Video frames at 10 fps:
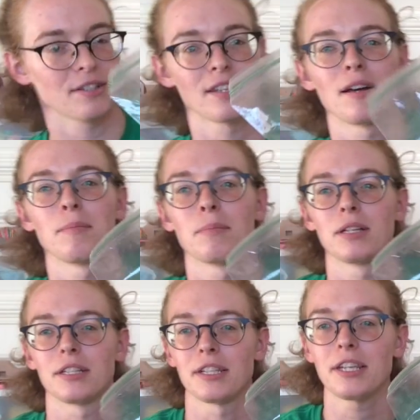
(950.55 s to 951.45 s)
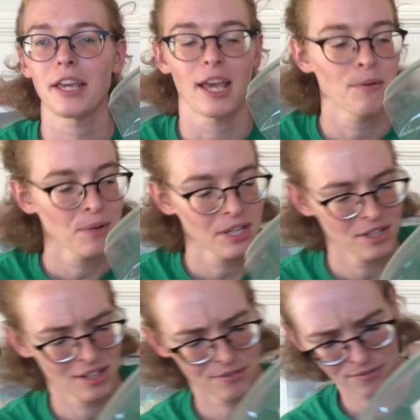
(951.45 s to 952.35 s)
some DK weight
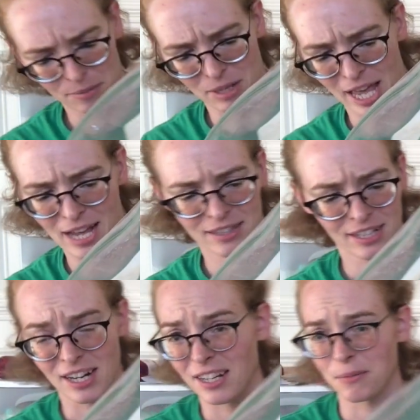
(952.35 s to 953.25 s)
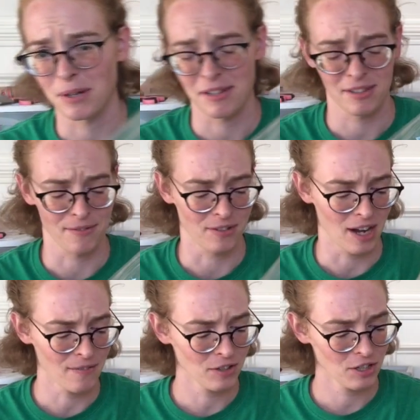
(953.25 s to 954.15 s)
yarn from a hat that I knit Wesley
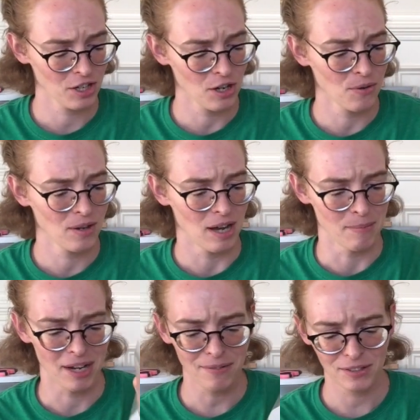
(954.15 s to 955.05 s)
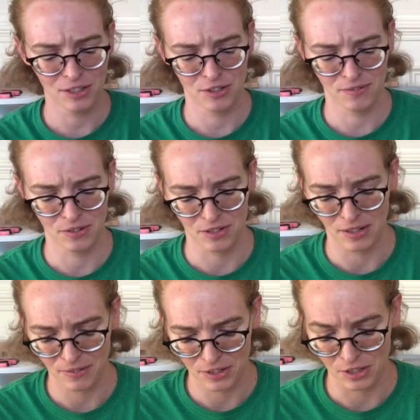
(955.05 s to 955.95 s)
forever ago. I'm not really sure if there's
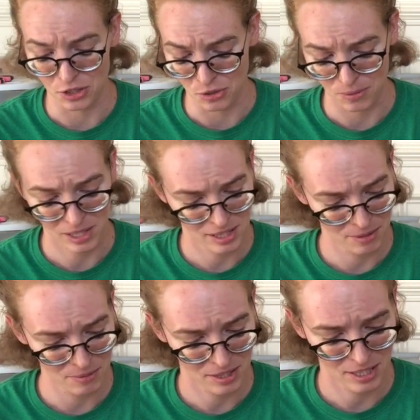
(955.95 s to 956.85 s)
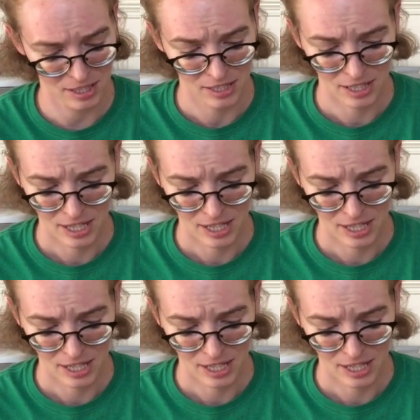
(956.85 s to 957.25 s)
enough here to do anything with it.